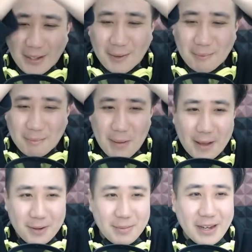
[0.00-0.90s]

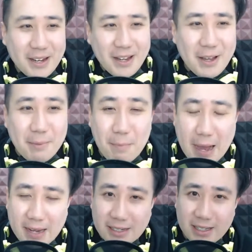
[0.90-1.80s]
pardon me,
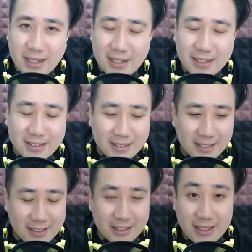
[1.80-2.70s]
but
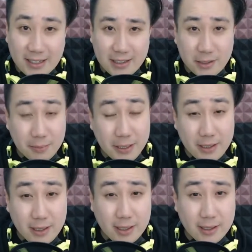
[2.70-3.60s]
this is a little
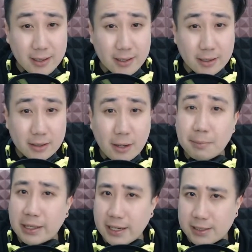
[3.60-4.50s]
bit
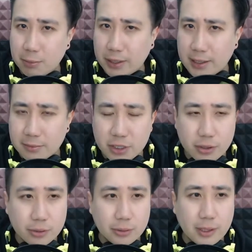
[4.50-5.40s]
complicated when it comes
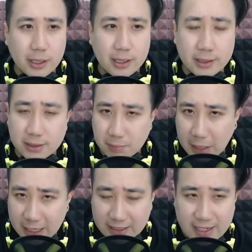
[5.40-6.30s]
to his
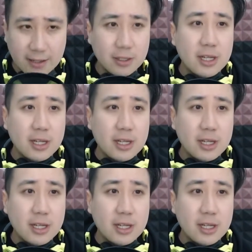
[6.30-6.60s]
playstyle.